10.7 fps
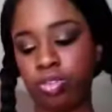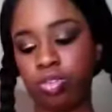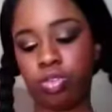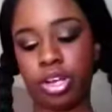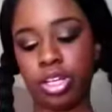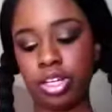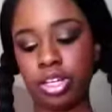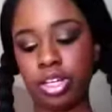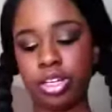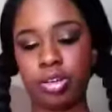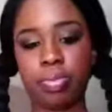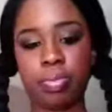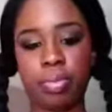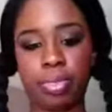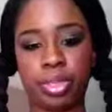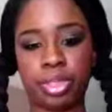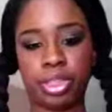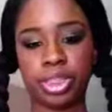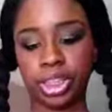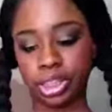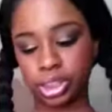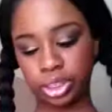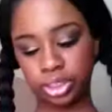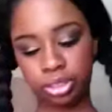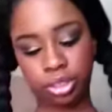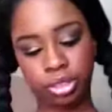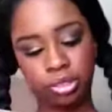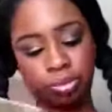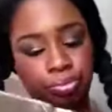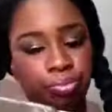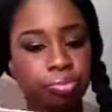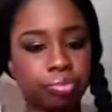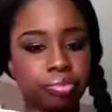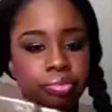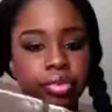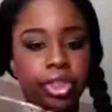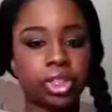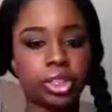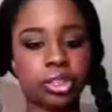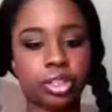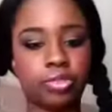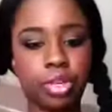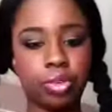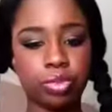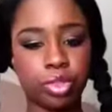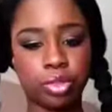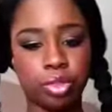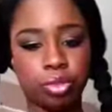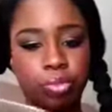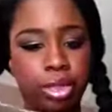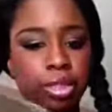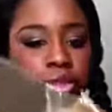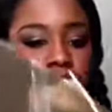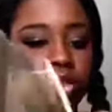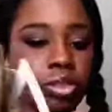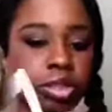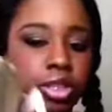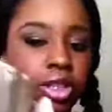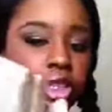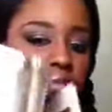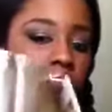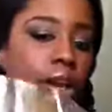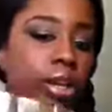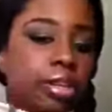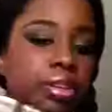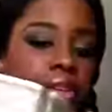right in here in the section. So it's Velcroed open, so you can slide